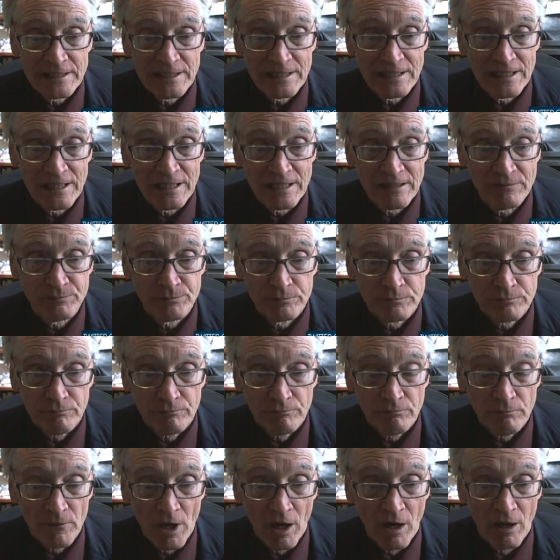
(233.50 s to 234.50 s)

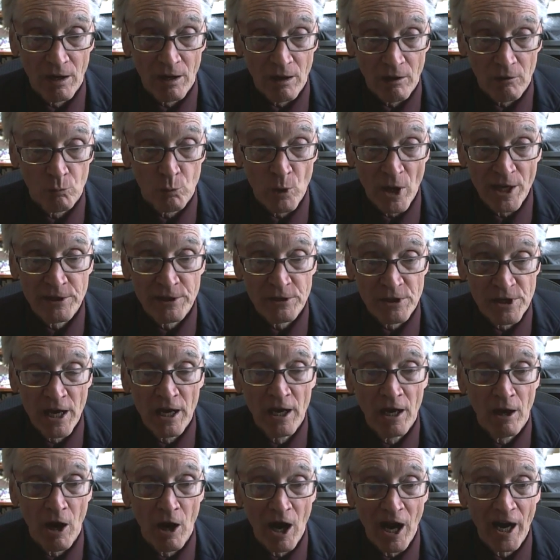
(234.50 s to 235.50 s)
Right
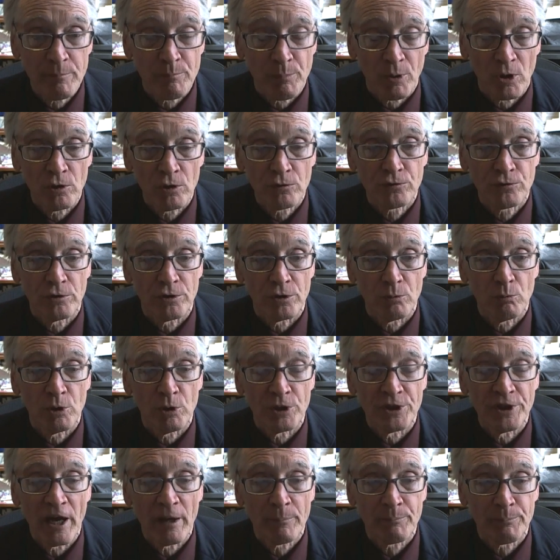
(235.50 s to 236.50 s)
now, I personally
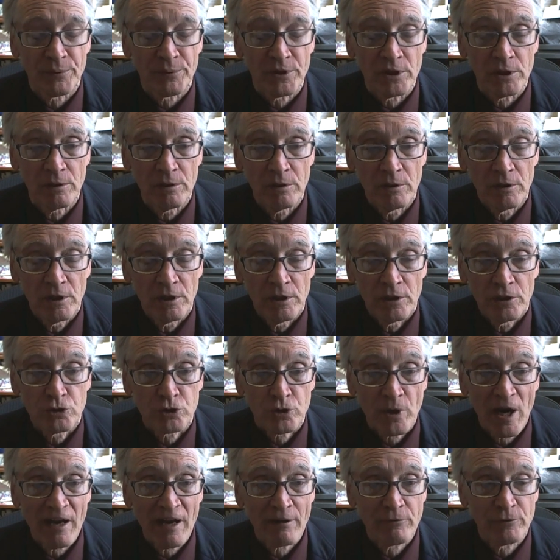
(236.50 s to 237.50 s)
would not be
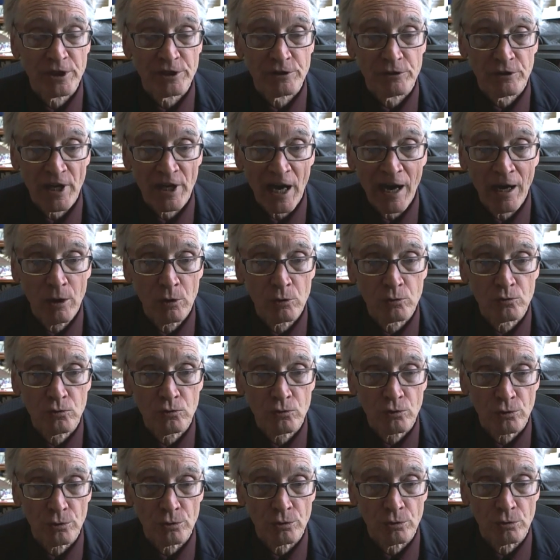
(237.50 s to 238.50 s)
traveling down
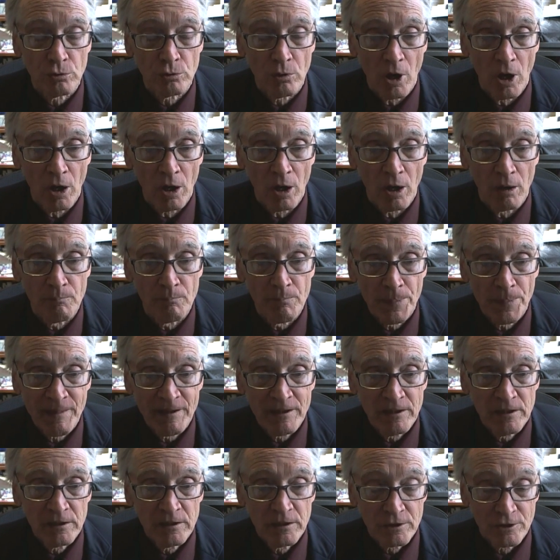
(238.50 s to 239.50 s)
to
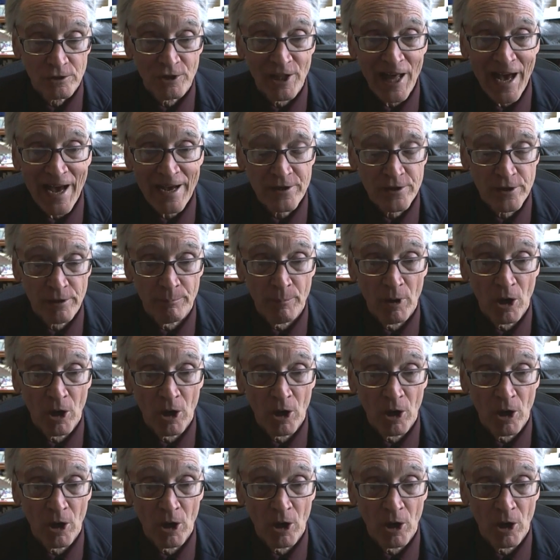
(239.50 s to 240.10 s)
Latin